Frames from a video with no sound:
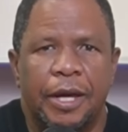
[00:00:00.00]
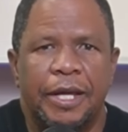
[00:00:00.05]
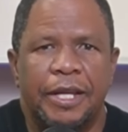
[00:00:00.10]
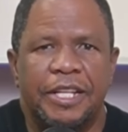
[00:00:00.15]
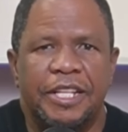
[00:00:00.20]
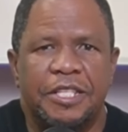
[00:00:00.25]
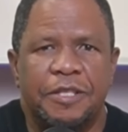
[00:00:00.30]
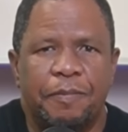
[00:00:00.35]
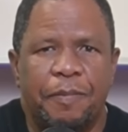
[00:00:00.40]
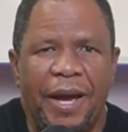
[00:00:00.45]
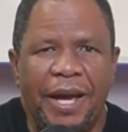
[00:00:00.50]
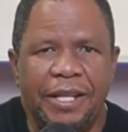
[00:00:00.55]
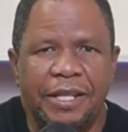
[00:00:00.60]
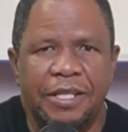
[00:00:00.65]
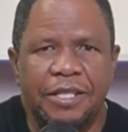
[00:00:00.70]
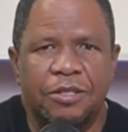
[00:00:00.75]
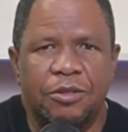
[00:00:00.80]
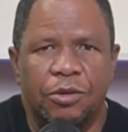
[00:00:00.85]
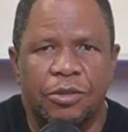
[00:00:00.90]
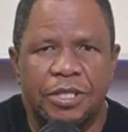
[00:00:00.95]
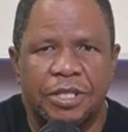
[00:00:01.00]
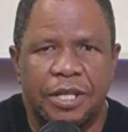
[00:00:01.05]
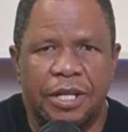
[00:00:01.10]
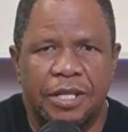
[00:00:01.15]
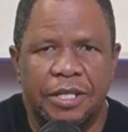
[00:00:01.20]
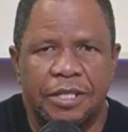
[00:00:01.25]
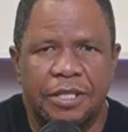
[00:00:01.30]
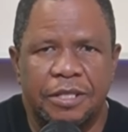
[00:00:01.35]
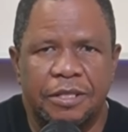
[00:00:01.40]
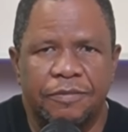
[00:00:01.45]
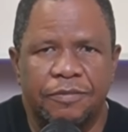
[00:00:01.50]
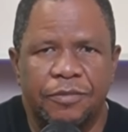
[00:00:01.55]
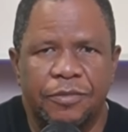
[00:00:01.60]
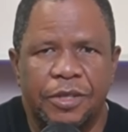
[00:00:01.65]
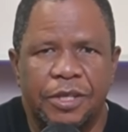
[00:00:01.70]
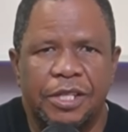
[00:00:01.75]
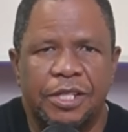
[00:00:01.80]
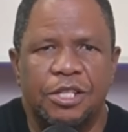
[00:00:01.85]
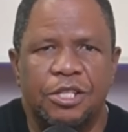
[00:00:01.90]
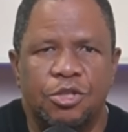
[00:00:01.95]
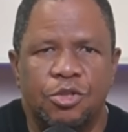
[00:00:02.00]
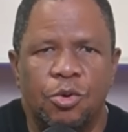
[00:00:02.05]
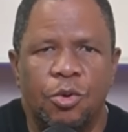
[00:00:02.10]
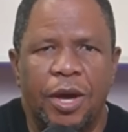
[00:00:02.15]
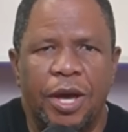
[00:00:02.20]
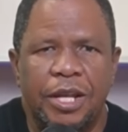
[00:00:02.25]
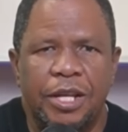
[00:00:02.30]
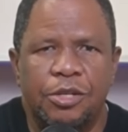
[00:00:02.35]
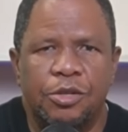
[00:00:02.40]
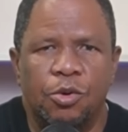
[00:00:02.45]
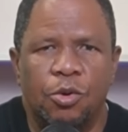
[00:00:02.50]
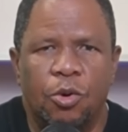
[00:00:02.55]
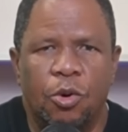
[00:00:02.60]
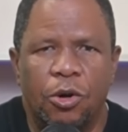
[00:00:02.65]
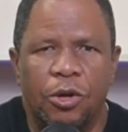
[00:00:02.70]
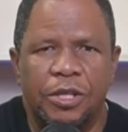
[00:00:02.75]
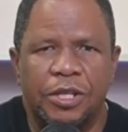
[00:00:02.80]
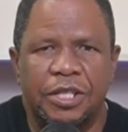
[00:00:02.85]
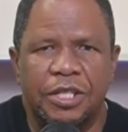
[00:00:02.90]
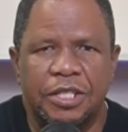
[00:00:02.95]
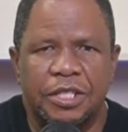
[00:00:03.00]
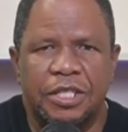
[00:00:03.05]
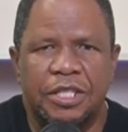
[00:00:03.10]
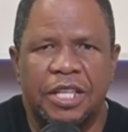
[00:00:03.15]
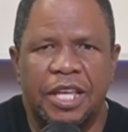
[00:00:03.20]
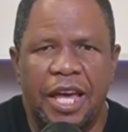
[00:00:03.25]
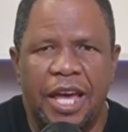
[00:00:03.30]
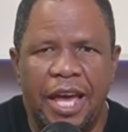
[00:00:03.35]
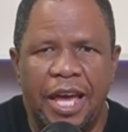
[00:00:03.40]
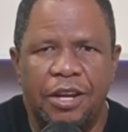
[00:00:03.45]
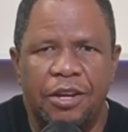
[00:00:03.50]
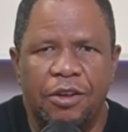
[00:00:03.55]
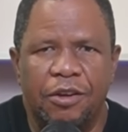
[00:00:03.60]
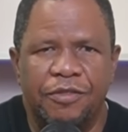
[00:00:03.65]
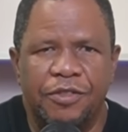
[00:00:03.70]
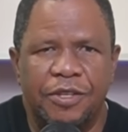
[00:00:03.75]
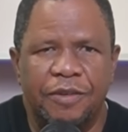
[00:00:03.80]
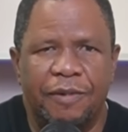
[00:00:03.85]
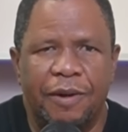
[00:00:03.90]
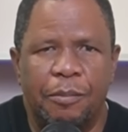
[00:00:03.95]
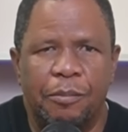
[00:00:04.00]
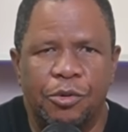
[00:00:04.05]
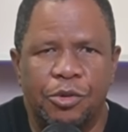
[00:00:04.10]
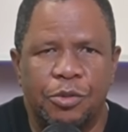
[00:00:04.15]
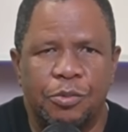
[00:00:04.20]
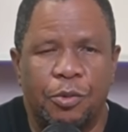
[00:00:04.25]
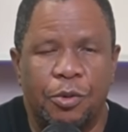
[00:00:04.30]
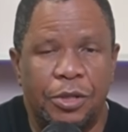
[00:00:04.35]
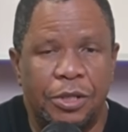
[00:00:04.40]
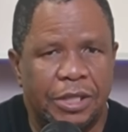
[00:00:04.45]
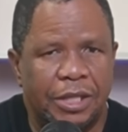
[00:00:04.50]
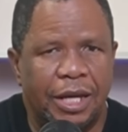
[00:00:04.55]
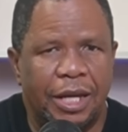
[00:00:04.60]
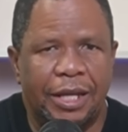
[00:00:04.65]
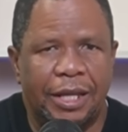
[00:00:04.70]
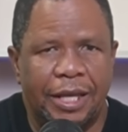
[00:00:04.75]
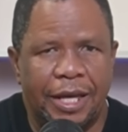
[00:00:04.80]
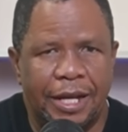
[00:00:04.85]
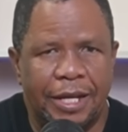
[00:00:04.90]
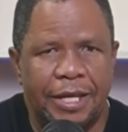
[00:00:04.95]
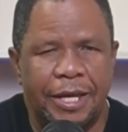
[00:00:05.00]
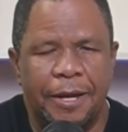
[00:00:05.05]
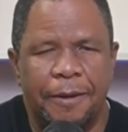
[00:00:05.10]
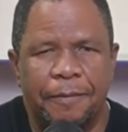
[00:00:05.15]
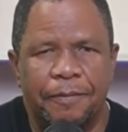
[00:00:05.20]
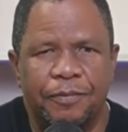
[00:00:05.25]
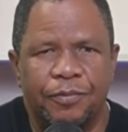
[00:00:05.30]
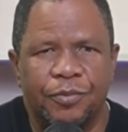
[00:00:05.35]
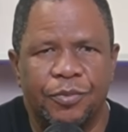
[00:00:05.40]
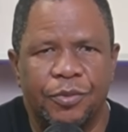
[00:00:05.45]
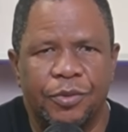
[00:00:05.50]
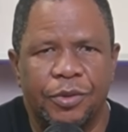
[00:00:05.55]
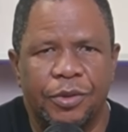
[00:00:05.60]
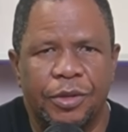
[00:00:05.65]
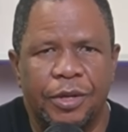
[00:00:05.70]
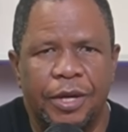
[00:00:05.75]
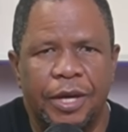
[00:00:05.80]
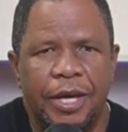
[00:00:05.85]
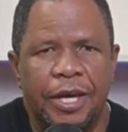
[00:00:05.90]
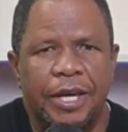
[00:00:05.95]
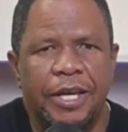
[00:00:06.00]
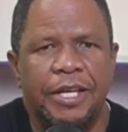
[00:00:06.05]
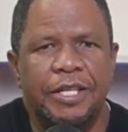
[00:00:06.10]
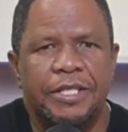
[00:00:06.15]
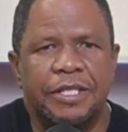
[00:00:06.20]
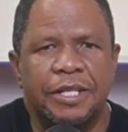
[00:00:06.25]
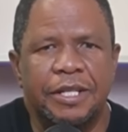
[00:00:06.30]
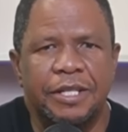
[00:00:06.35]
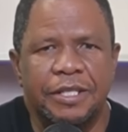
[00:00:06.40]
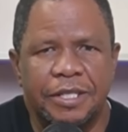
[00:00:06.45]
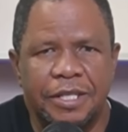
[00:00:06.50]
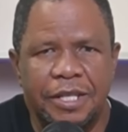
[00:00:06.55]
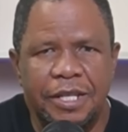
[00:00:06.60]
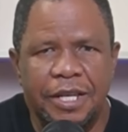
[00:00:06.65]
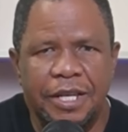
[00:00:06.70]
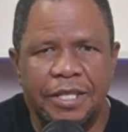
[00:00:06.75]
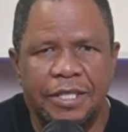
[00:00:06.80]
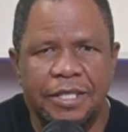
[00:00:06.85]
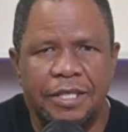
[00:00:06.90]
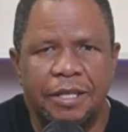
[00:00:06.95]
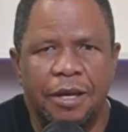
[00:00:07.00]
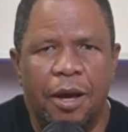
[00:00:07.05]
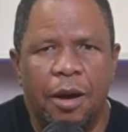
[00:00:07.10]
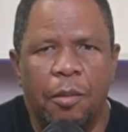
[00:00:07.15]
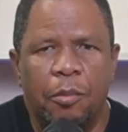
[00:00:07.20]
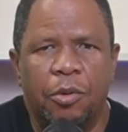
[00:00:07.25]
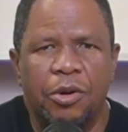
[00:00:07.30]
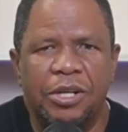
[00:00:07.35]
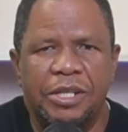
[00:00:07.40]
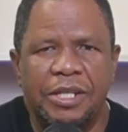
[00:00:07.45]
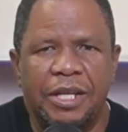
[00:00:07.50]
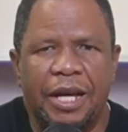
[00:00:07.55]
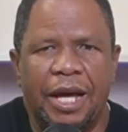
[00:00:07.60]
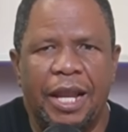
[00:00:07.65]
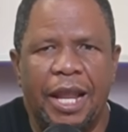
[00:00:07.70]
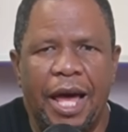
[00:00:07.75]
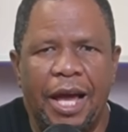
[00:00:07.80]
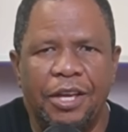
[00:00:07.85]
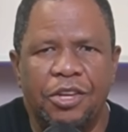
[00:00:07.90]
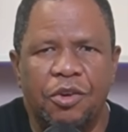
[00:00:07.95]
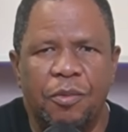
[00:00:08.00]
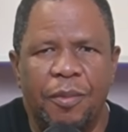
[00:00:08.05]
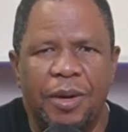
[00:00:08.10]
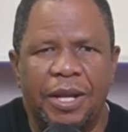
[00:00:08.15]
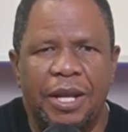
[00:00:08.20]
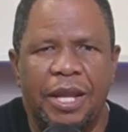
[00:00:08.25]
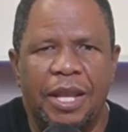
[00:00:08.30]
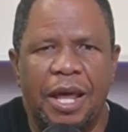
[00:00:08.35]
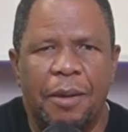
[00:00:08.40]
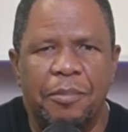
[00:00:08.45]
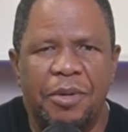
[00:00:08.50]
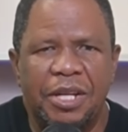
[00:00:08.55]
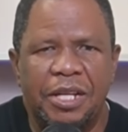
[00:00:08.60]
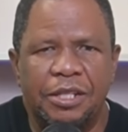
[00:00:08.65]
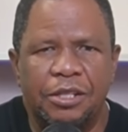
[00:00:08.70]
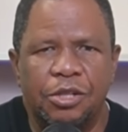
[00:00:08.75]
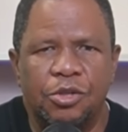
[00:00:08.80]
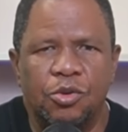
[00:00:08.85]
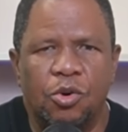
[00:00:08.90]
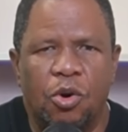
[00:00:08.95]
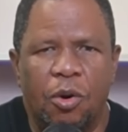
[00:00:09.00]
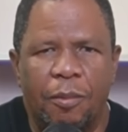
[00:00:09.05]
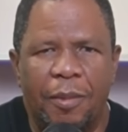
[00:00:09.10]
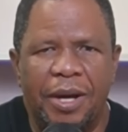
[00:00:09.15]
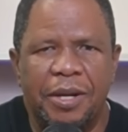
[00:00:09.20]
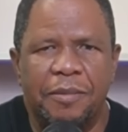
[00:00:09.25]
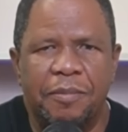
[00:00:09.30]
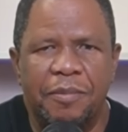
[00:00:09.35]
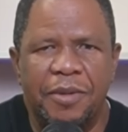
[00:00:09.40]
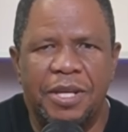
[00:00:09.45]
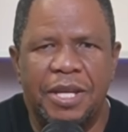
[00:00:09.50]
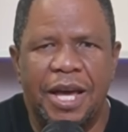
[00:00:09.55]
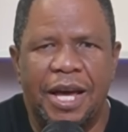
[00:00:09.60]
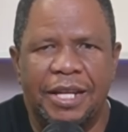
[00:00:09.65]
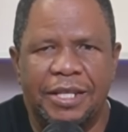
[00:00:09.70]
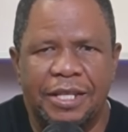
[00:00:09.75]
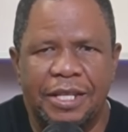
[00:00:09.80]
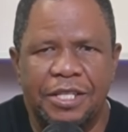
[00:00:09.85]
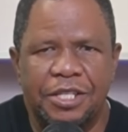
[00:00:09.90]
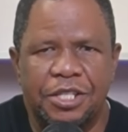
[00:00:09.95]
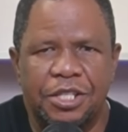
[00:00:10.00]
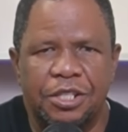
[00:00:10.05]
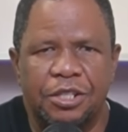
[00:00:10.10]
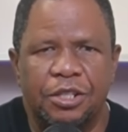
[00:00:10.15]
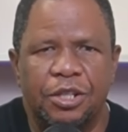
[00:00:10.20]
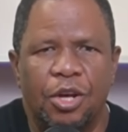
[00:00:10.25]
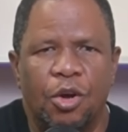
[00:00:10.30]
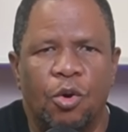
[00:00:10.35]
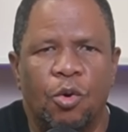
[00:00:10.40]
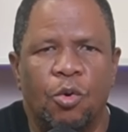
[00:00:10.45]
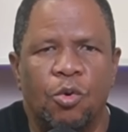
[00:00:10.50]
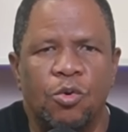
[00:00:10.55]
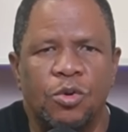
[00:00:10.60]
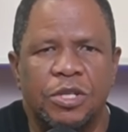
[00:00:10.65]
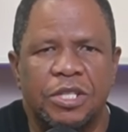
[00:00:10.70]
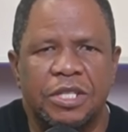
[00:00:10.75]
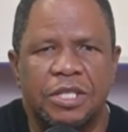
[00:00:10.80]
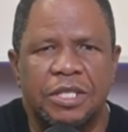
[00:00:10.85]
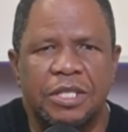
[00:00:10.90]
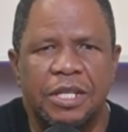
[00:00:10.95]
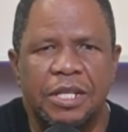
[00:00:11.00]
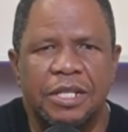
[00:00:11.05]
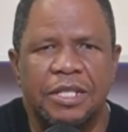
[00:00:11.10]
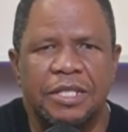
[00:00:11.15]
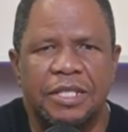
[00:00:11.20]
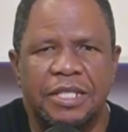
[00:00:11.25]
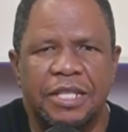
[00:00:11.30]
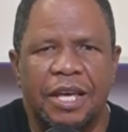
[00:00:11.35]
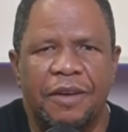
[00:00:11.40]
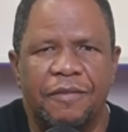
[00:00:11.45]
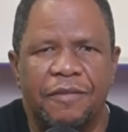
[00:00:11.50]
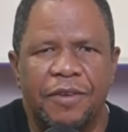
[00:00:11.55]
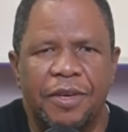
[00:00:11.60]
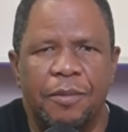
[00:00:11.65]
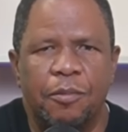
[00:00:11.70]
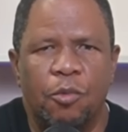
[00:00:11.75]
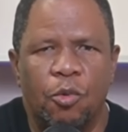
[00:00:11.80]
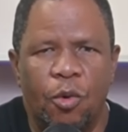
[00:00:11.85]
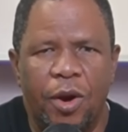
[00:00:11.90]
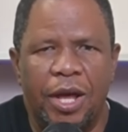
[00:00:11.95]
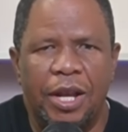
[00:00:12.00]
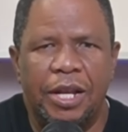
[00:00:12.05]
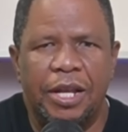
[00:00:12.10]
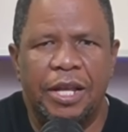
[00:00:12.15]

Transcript: Despite these constraints, it is too early to call this the end of Shivambu's political career. His resilience, political acumen, and ability to command media attention could still serve him well